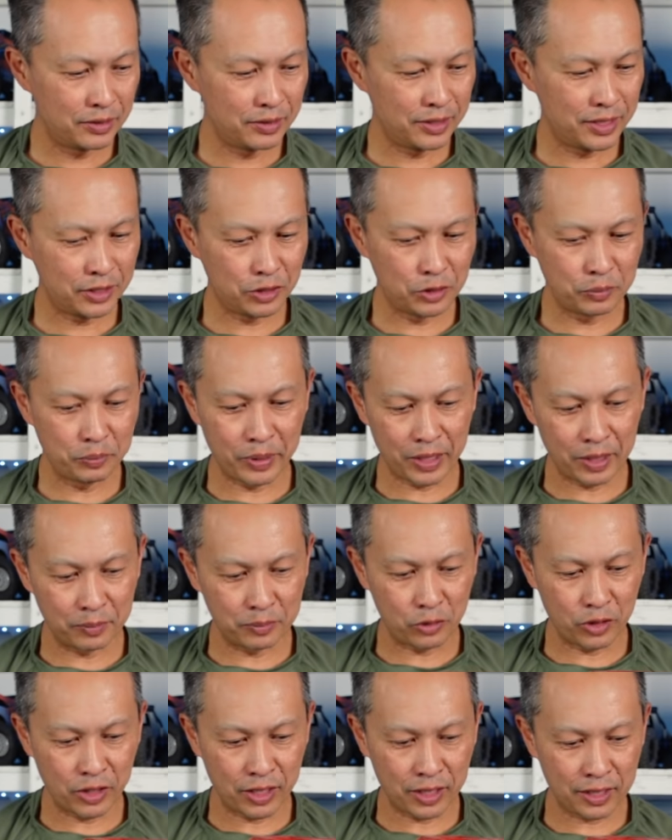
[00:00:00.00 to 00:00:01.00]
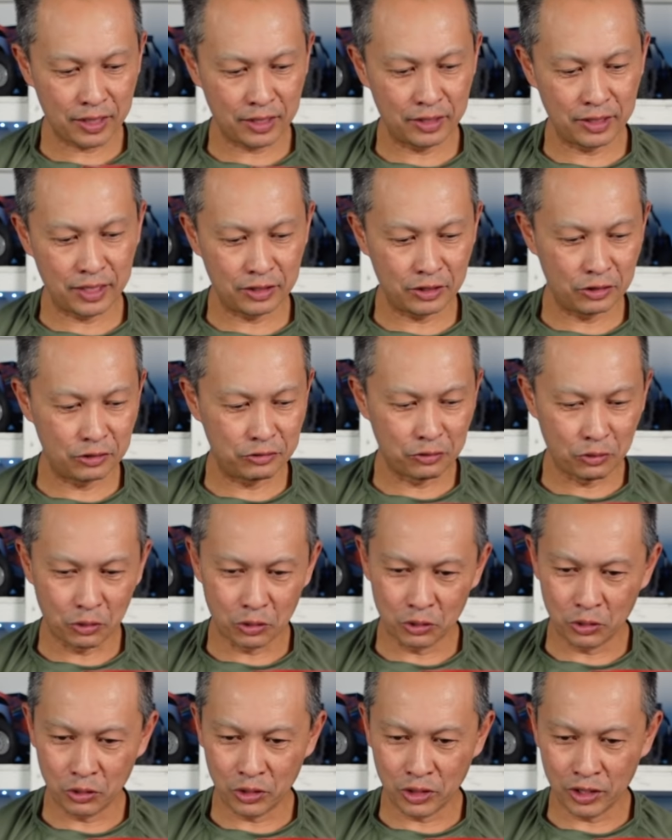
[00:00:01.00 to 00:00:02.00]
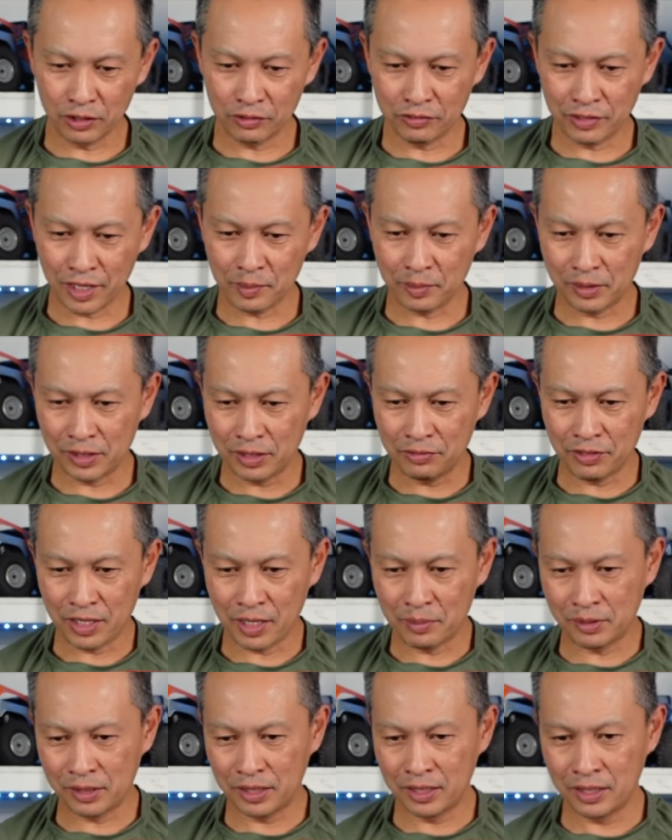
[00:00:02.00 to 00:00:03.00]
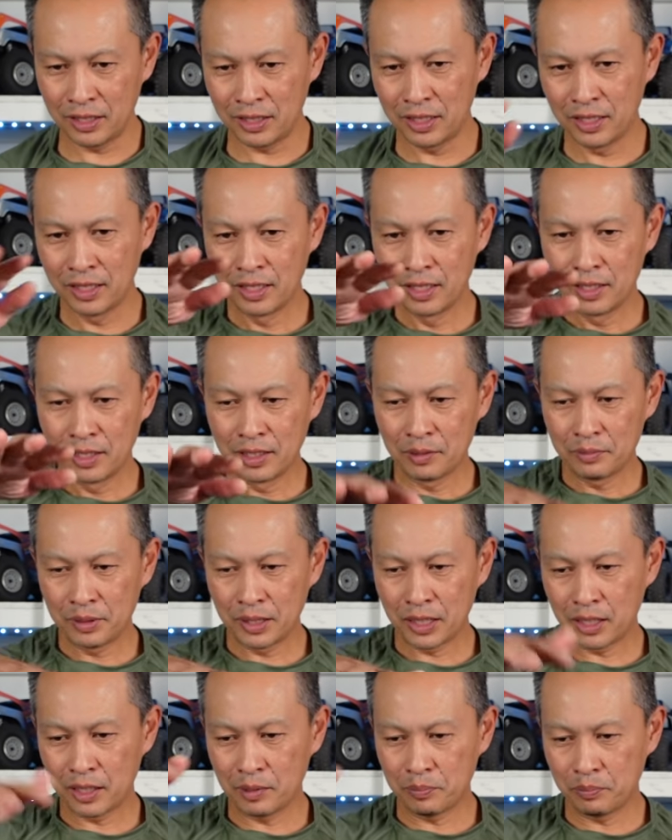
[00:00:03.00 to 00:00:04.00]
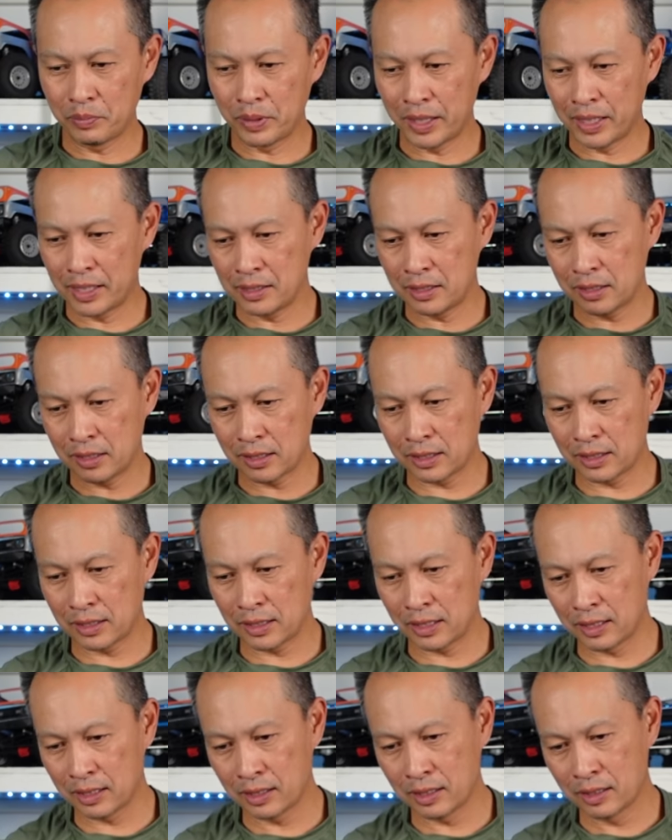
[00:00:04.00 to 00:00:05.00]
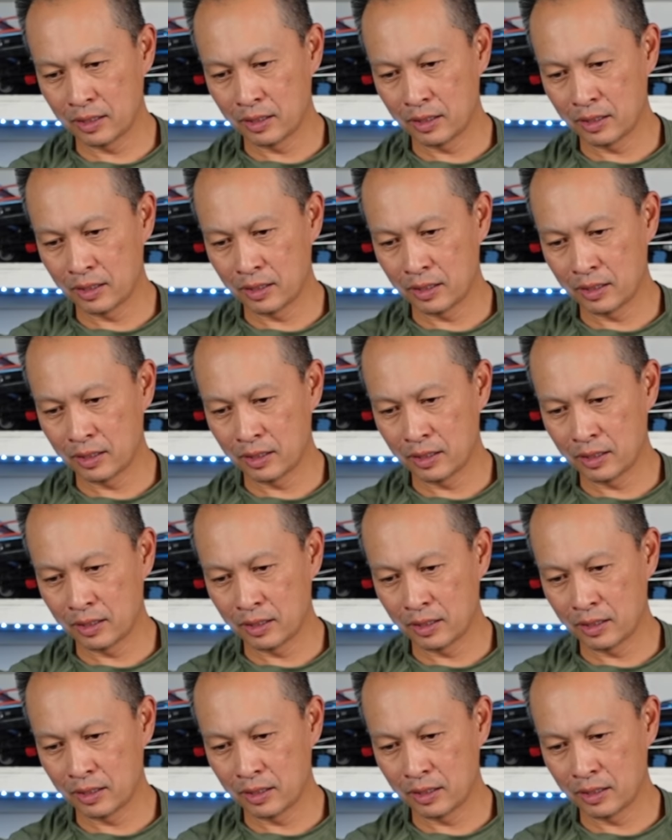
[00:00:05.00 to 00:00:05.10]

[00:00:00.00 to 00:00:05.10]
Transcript: get your pickup truck, you get your four-door family, pickup, bikes,